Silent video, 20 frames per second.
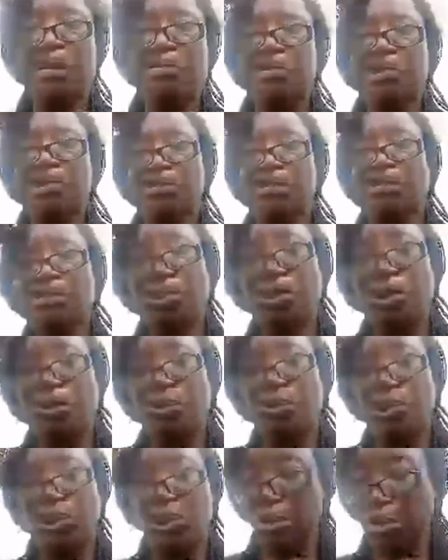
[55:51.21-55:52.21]
the soft
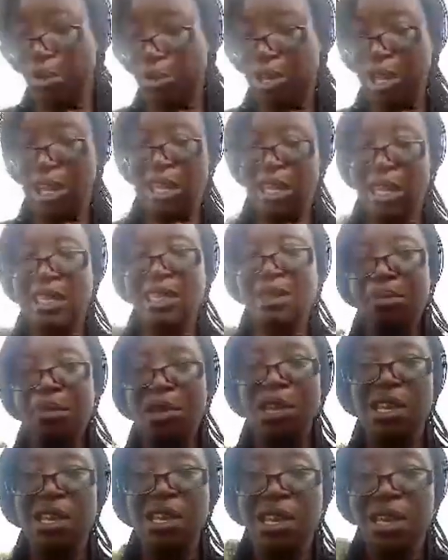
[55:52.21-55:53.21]
copy. So you can get
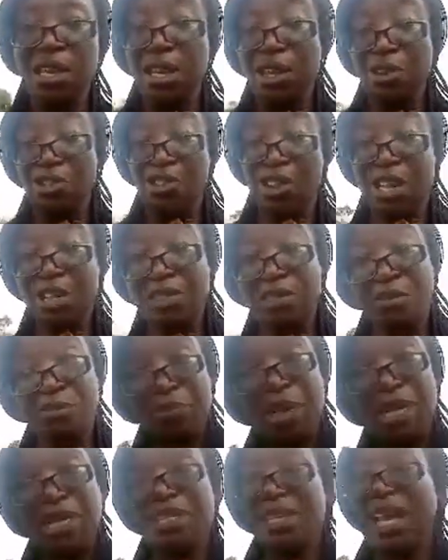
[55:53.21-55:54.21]
me. You can,
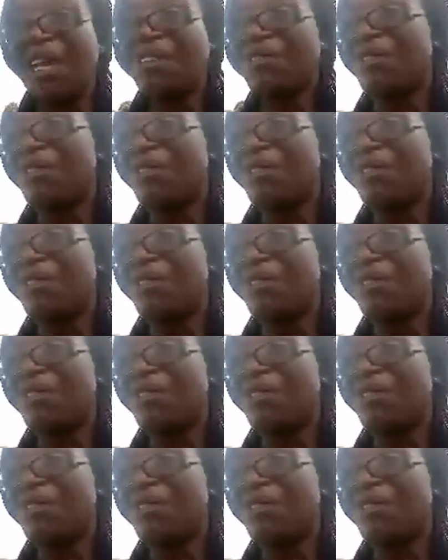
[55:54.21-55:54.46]
please, I don't